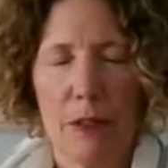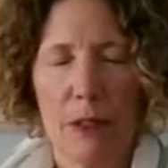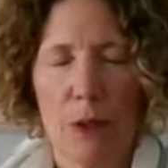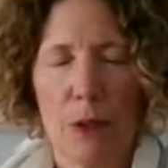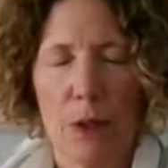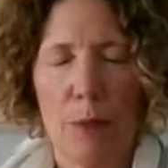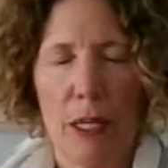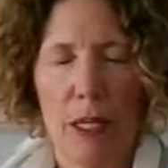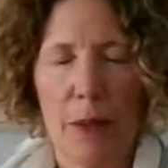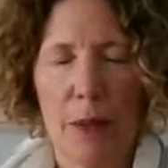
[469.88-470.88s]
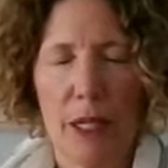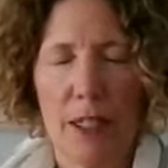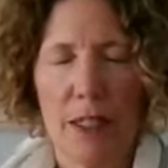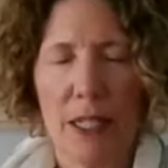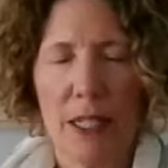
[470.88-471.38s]
So, whole body
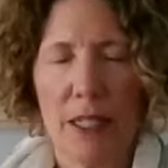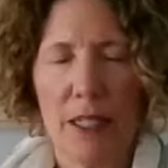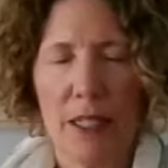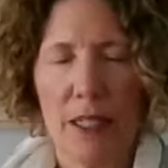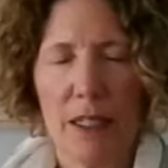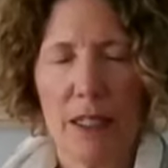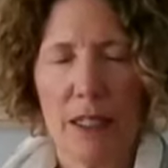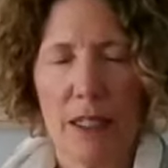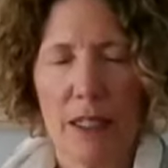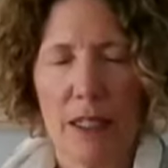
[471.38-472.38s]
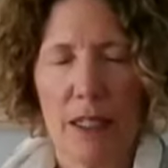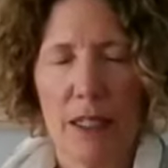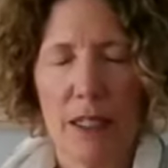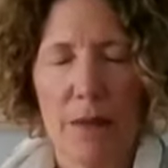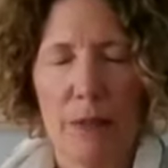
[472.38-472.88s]
awareness.
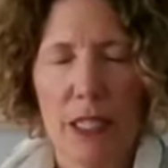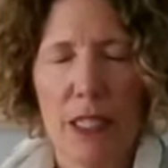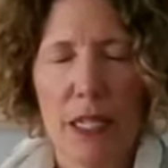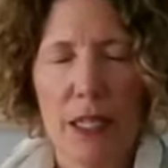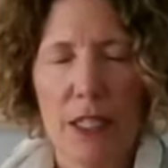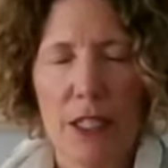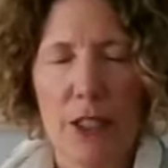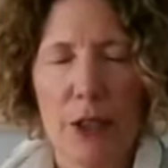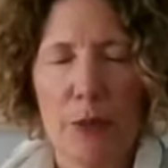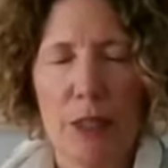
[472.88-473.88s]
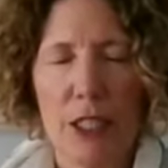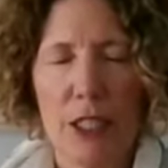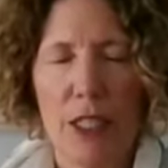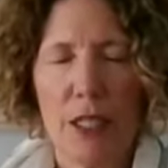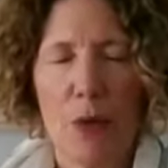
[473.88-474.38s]
And really nothing to do, but
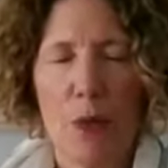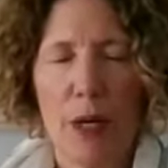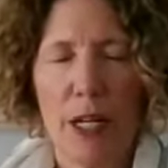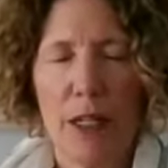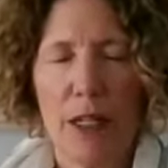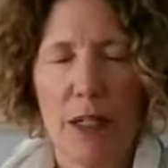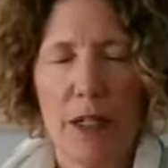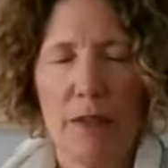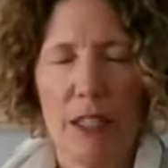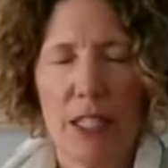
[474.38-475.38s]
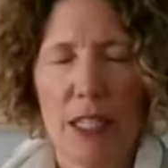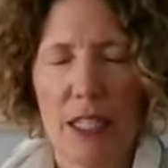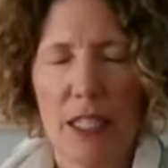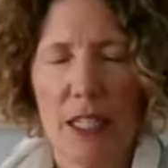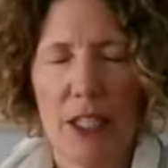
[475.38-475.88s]
just aware of the
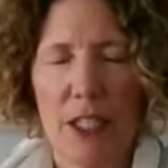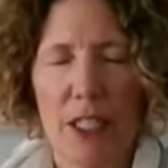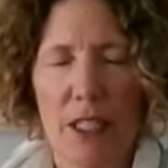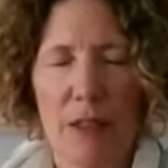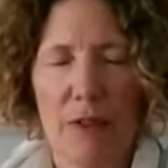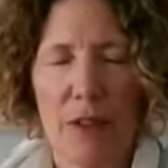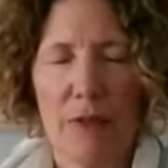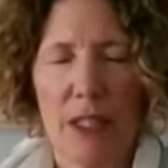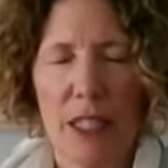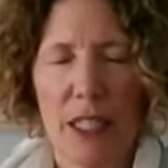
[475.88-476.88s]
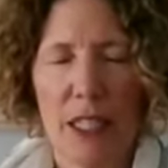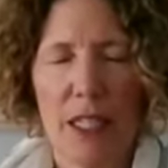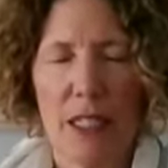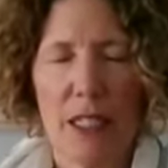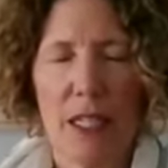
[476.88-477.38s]
sensations, of the
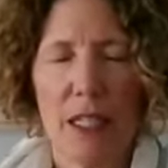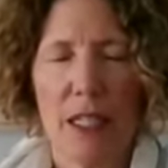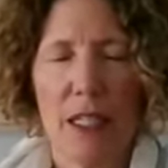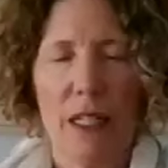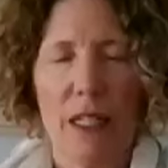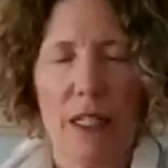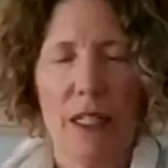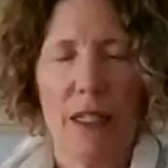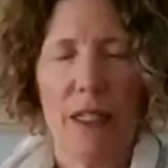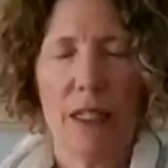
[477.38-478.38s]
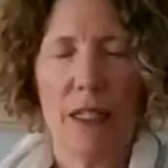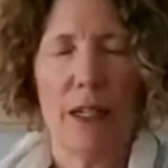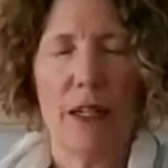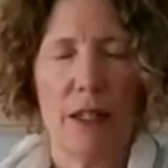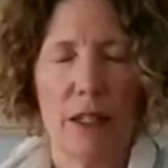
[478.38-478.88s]
feelings uh, that
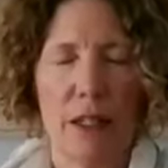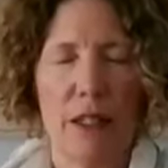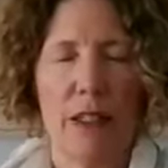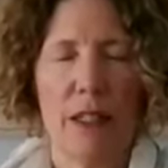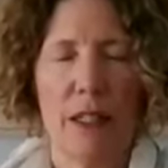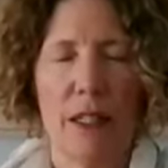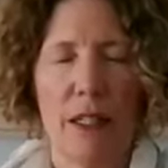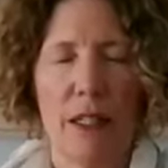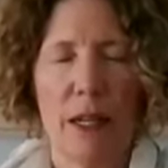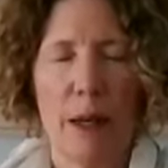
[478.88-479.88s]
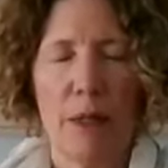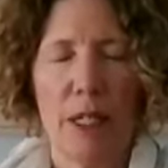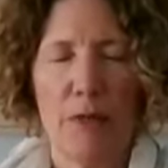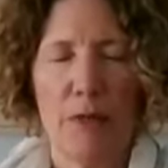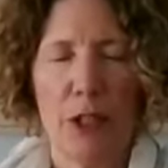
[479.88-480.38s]
are
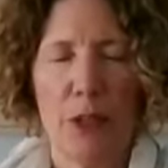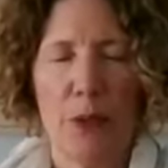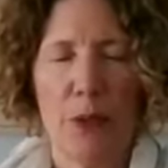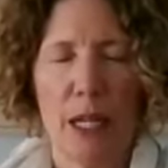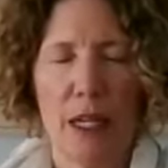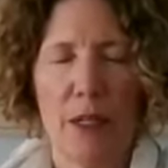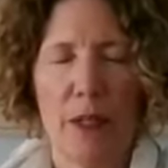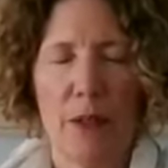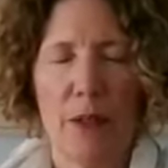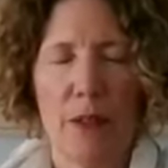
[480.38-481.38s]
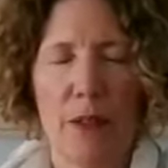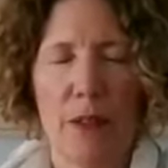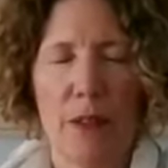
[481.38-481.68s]
happening for you now.